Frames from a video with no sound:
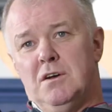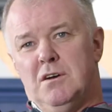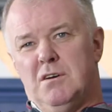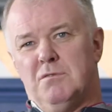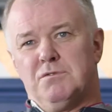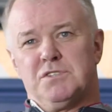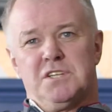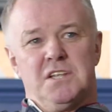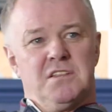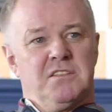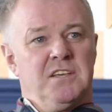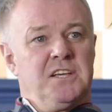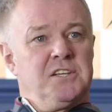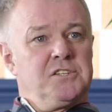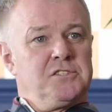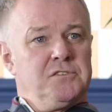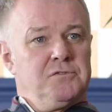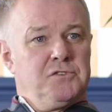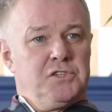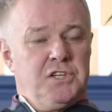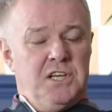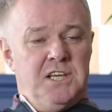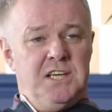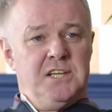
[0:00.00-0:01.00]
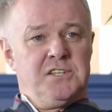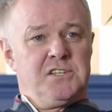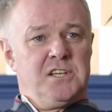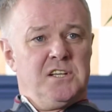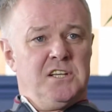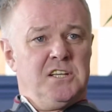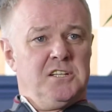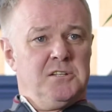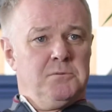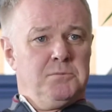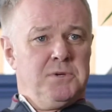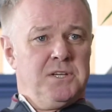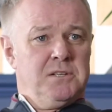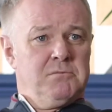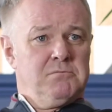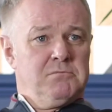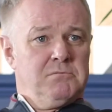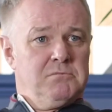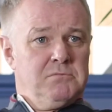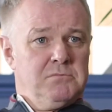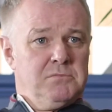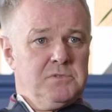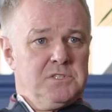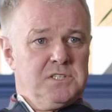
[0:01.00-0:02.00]
Obviously, things have changed a little bit
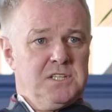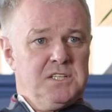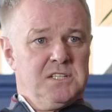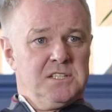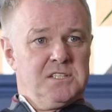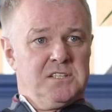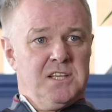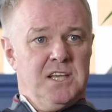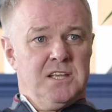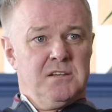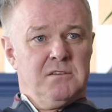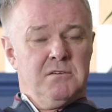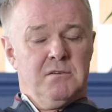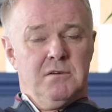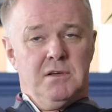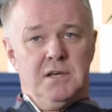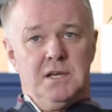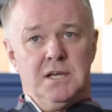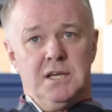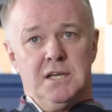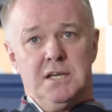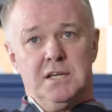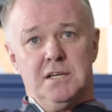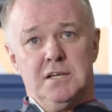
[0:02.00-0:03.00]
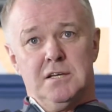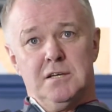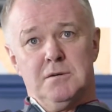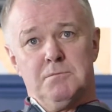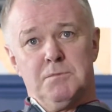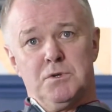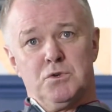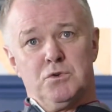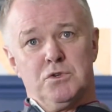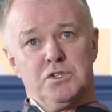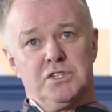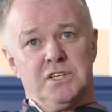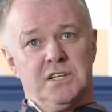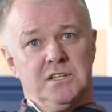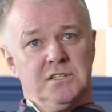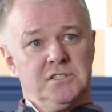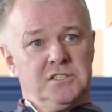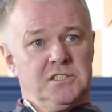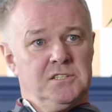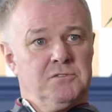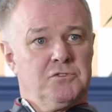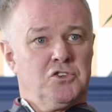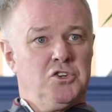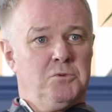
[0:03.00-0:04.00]
since then.
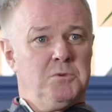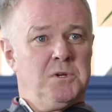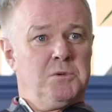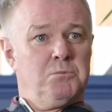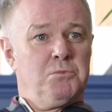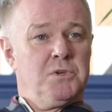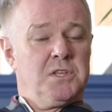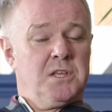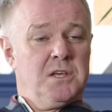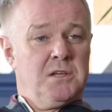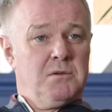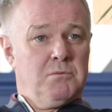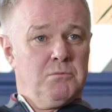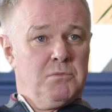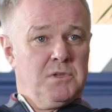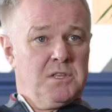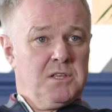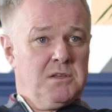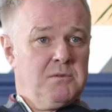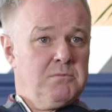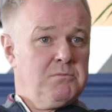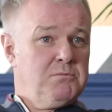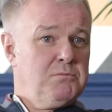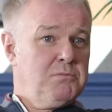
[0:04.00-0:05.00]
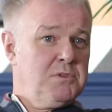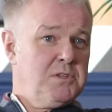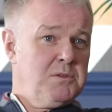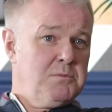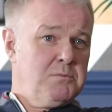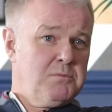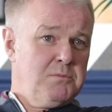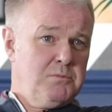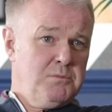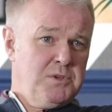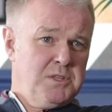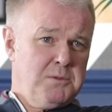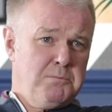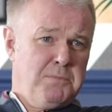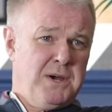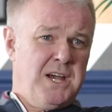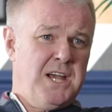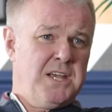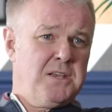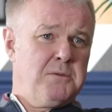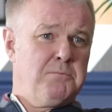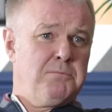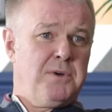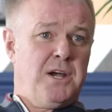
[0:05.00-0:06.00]
Chelsea have come in with the
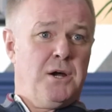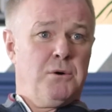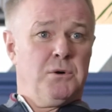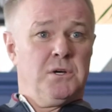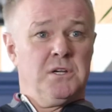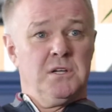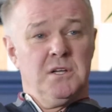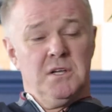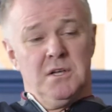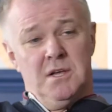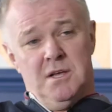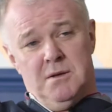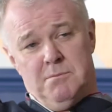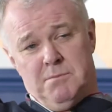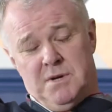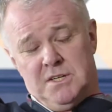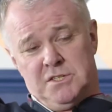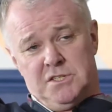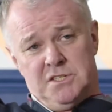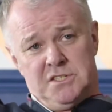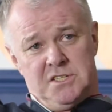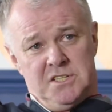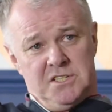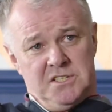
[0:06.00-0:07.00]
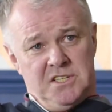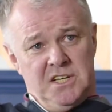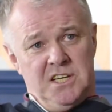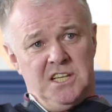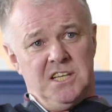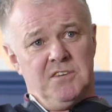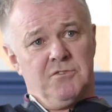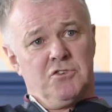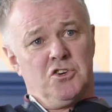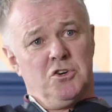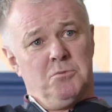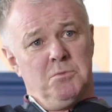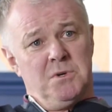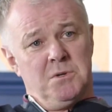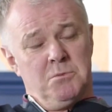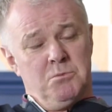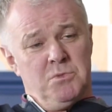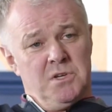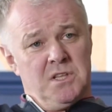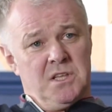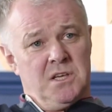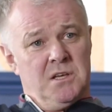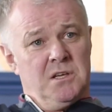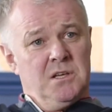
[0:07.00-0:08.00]
buying power. Manchester City have come in
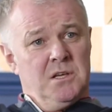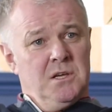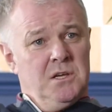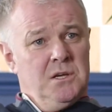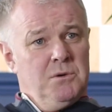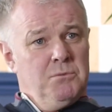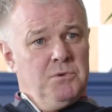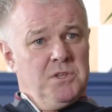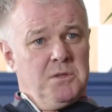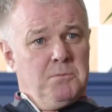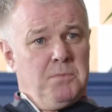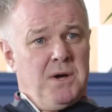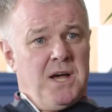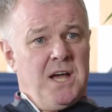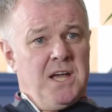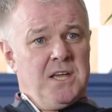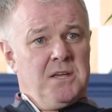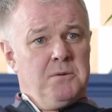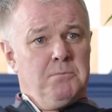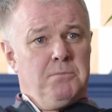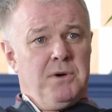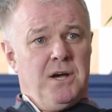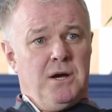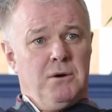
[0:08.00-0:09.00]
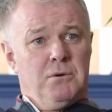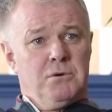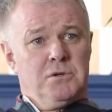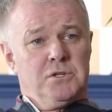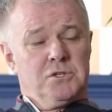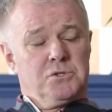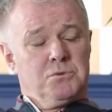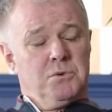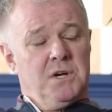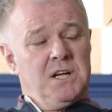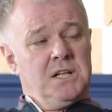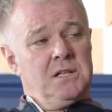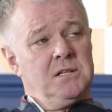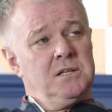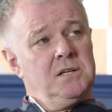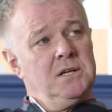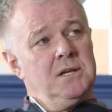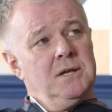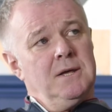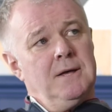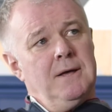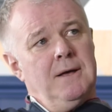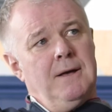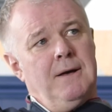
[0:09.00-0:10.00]
with the buying power as well.
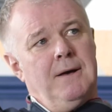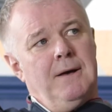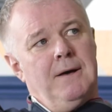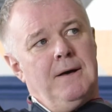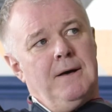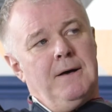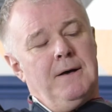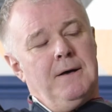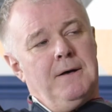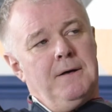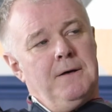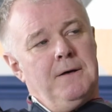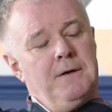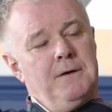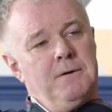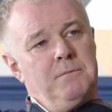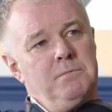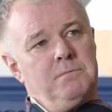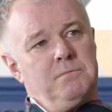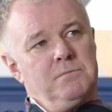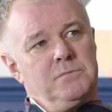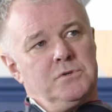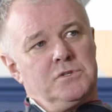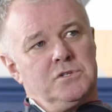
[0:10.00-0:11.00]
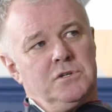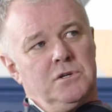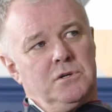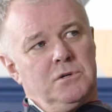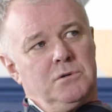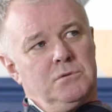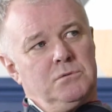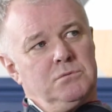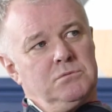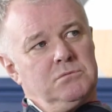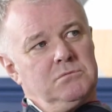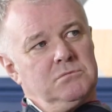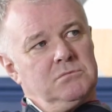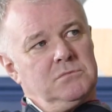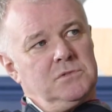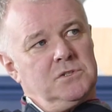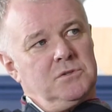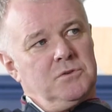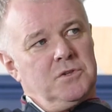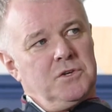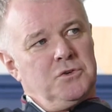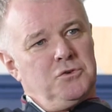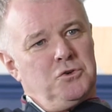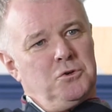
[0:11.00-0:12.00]
So
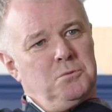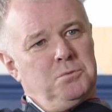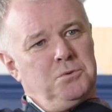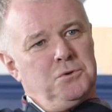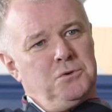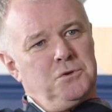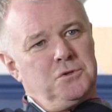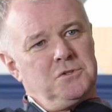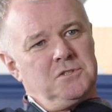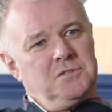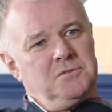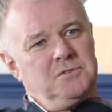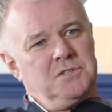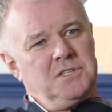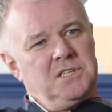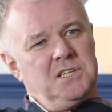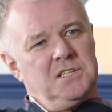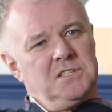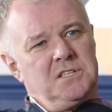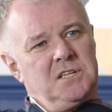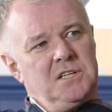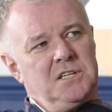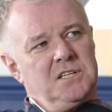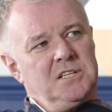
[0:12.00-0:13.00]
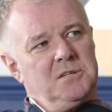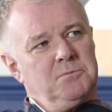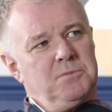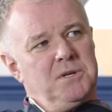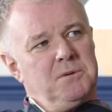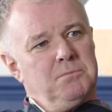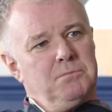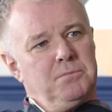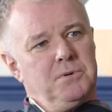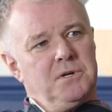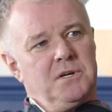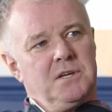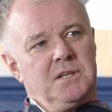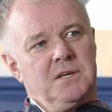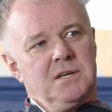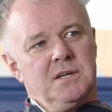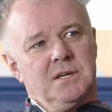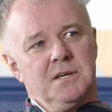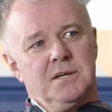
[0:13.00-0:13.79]
the goalposts have changed a little bit, but